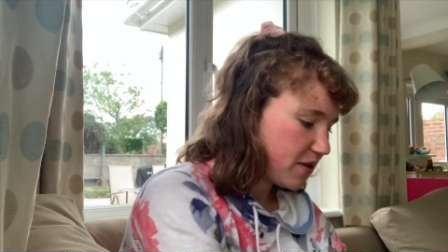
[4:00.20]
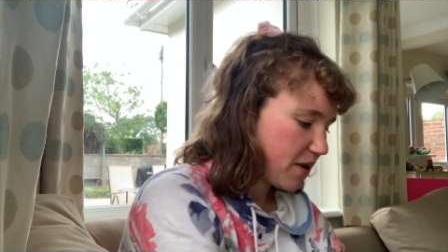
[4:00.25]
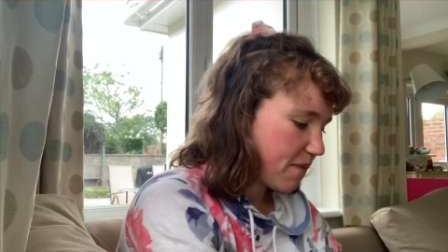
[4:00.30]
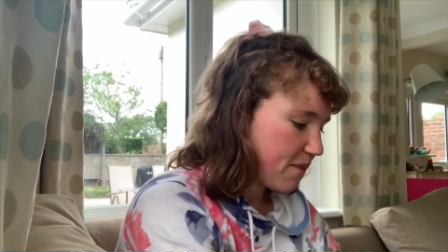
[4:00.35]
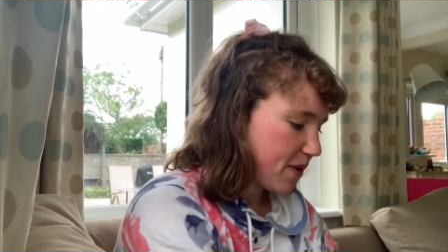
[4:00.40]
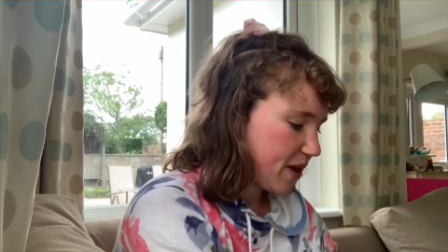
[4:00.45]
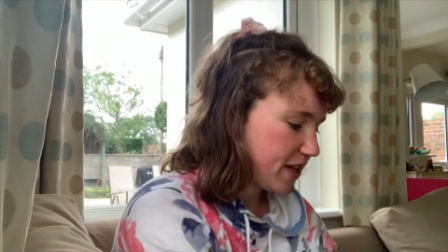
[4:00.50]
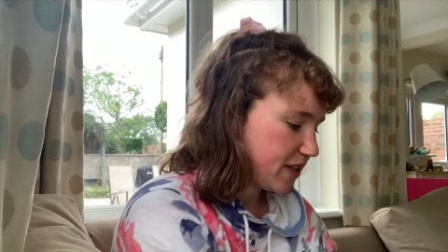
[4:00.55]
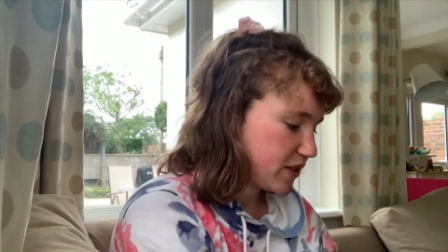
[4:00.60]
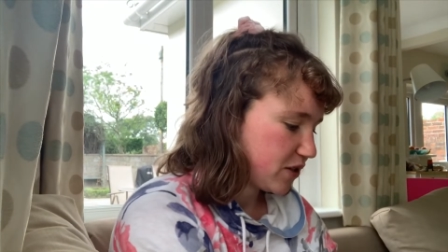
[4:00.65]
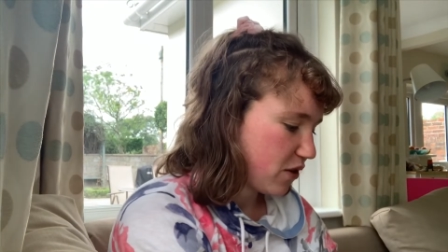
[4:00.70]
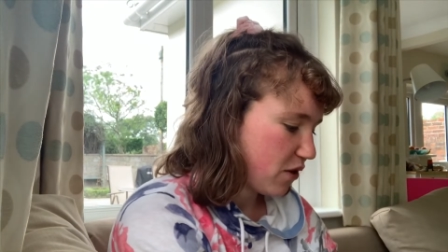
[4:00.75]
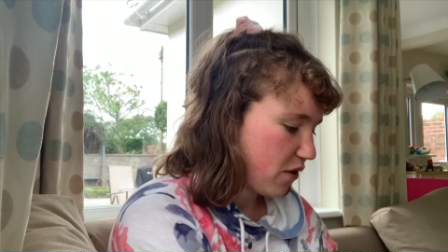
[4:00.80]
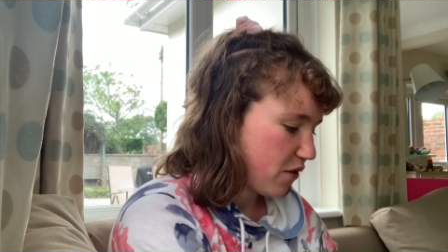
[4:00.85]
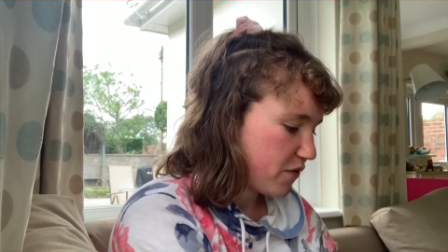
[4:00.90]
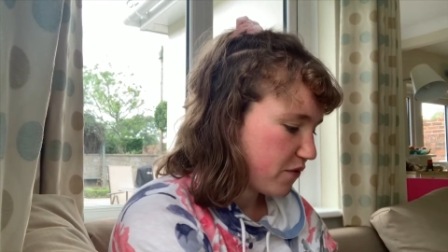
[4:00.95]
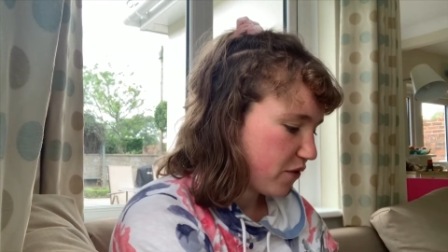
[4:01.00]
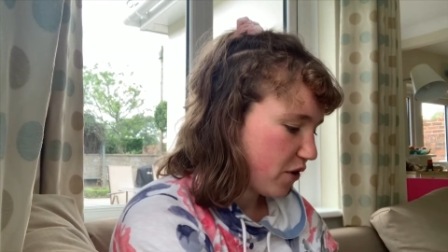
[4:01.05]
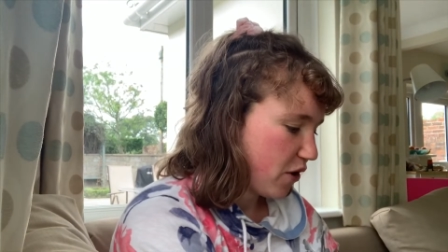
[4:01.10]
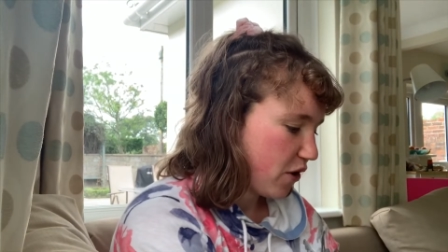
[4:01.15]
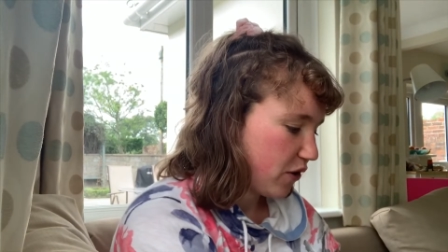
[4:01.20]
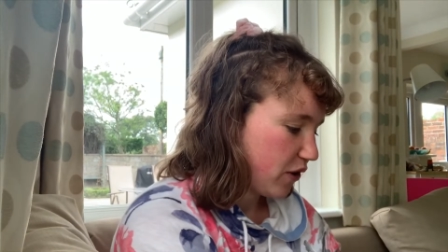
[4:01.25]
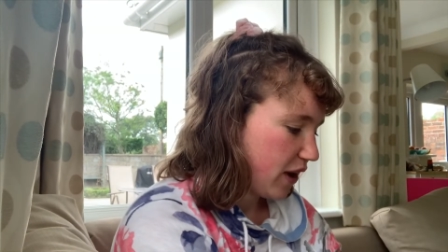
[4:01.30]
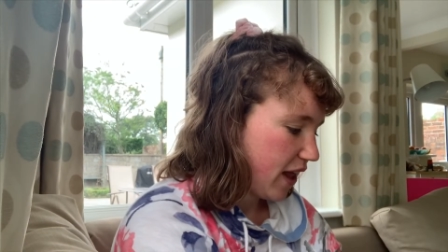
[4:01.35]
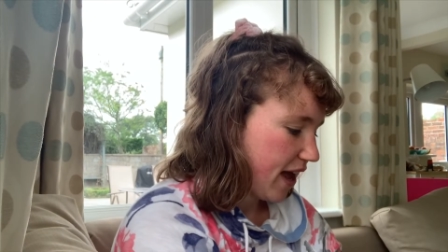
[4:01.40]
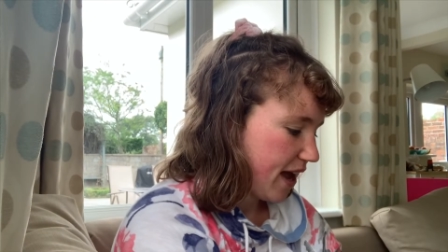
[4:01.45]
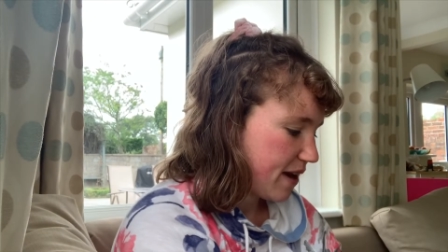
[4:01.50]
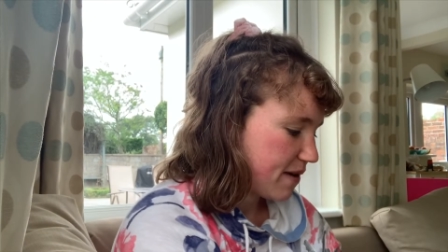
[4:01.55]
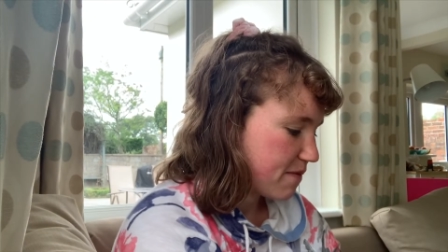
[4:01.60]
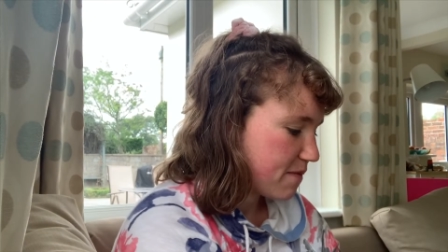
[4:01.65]
a bit of
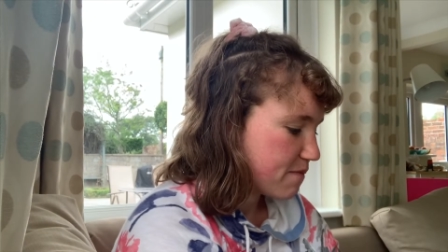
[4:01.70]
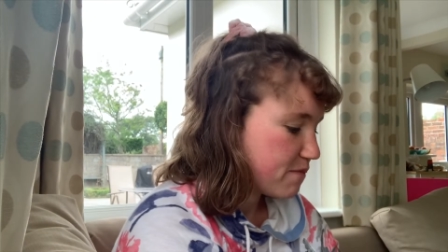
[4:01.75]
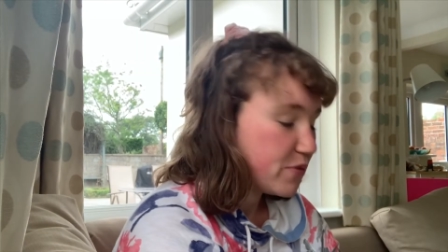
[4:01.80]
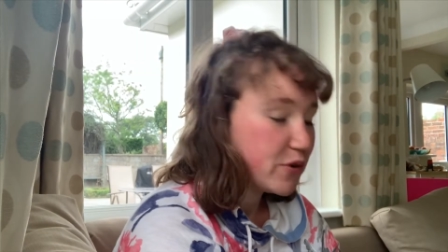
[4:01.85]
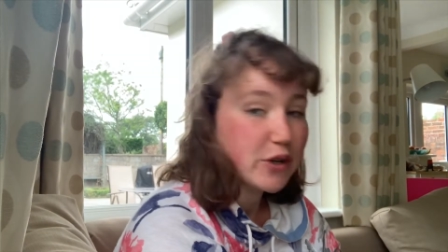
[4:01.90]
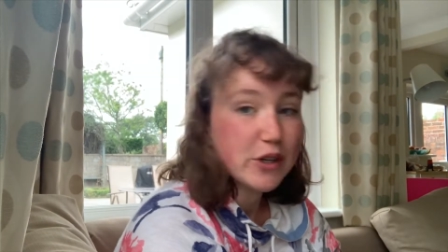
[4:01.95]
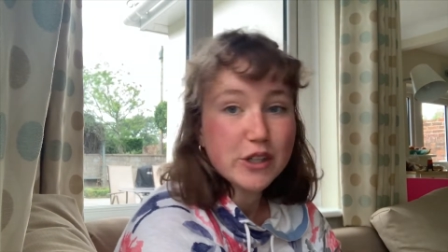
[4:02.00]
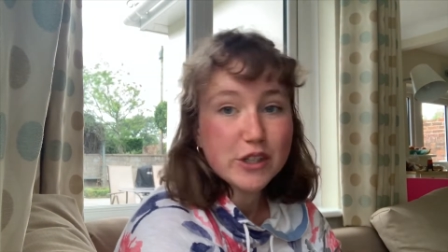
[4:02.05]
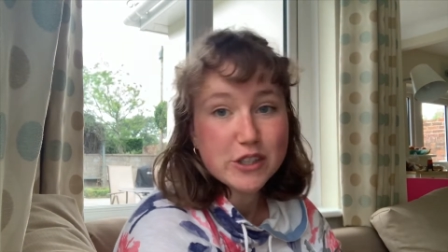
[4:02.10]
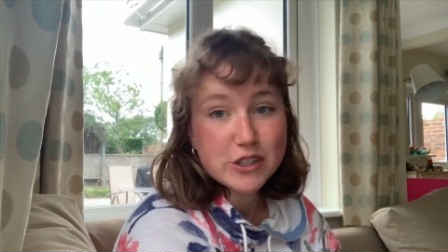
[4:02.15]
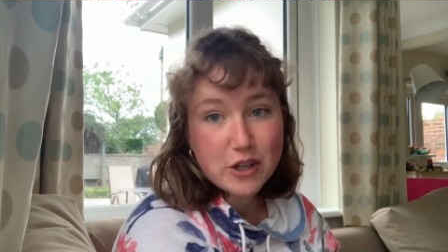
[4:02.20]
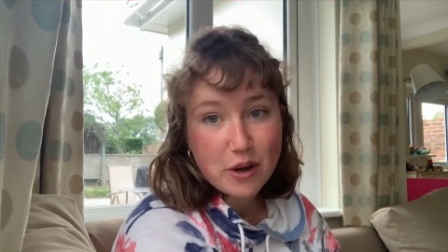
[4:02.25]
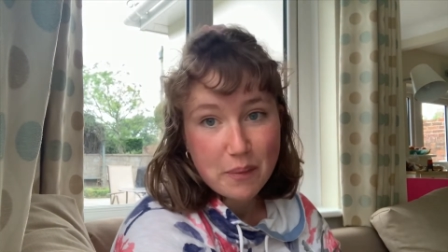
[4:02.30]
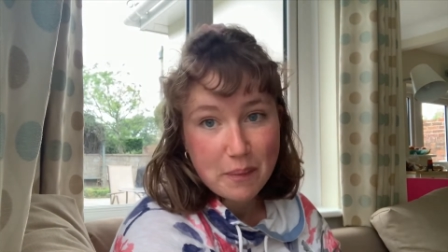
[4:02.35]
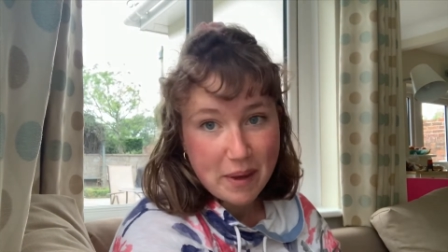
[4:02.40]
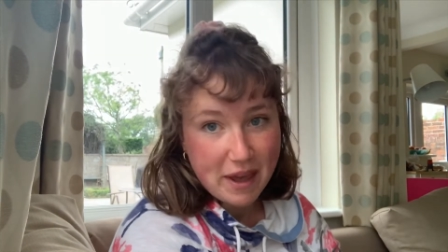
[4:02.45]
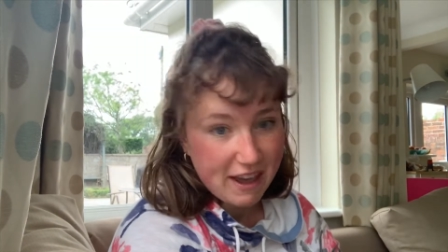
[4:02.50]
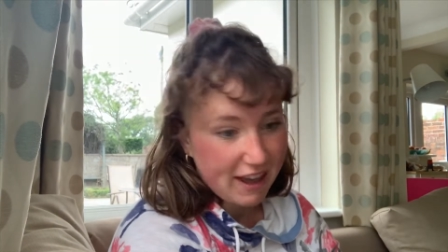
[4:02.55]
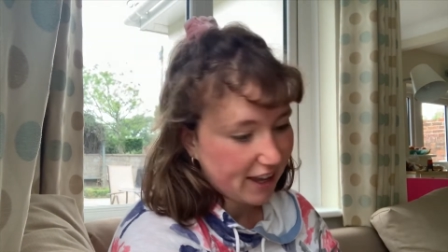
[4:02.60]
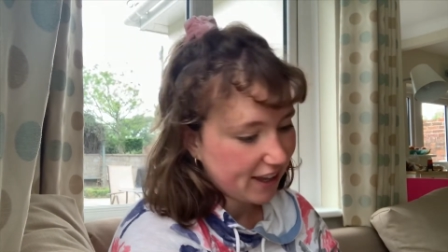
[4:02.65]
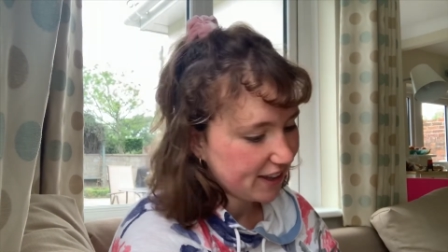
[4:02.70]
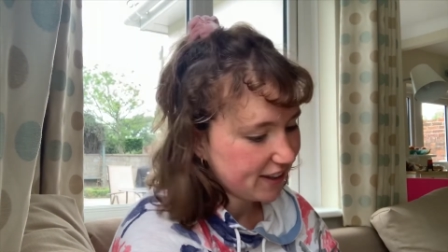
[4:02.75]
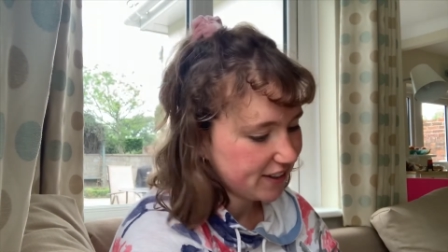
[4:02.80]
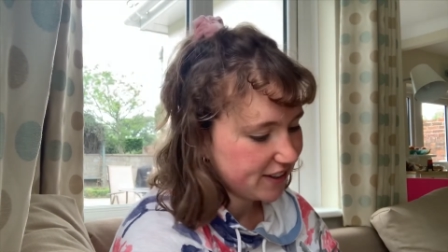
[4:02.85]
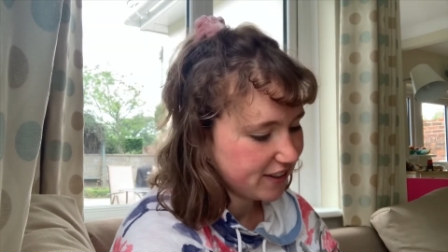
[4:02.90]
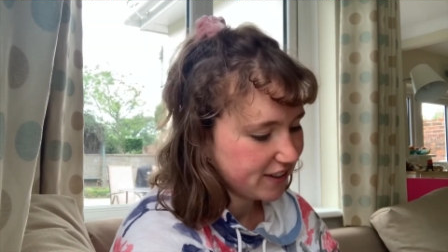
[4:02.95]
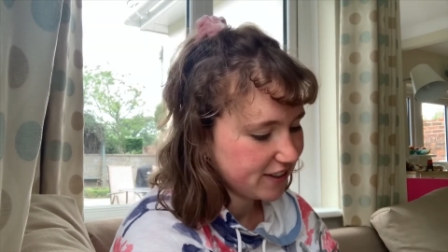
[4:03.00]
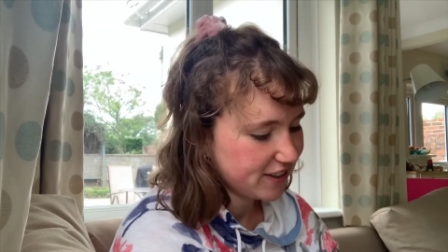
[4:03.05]
online book shopping.